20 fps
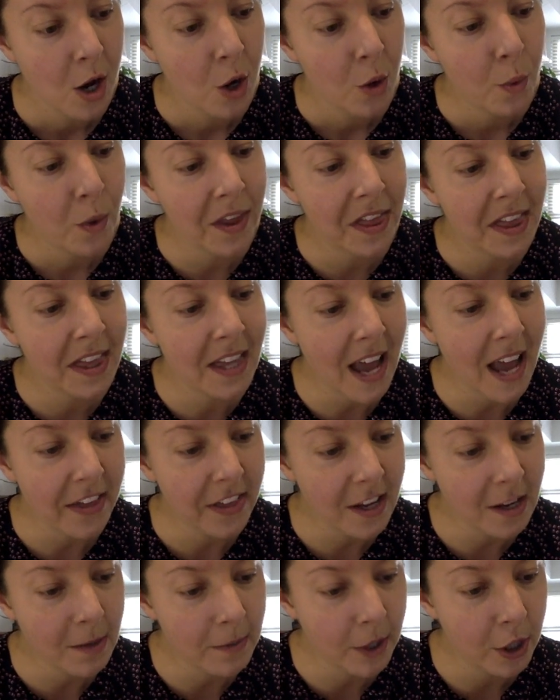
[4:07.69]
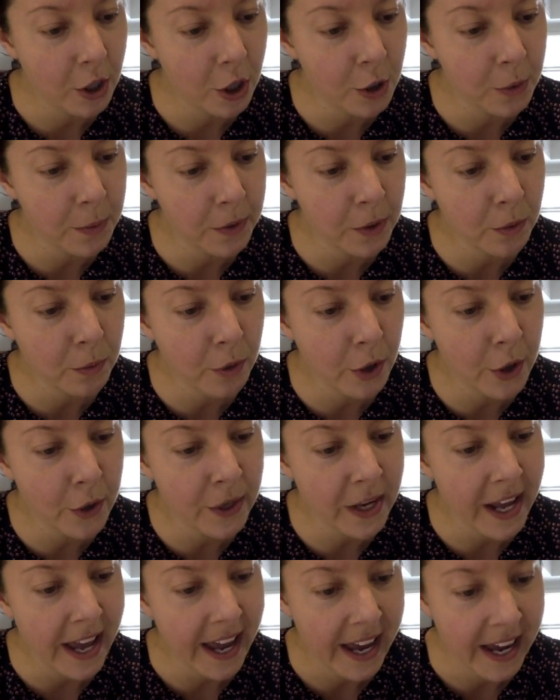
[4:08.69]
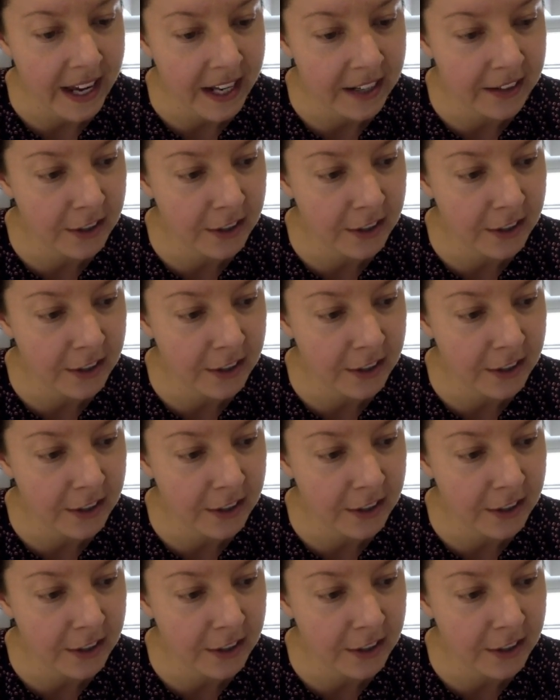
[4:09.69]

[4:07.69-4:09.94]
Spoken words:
With nothing but open road ahead,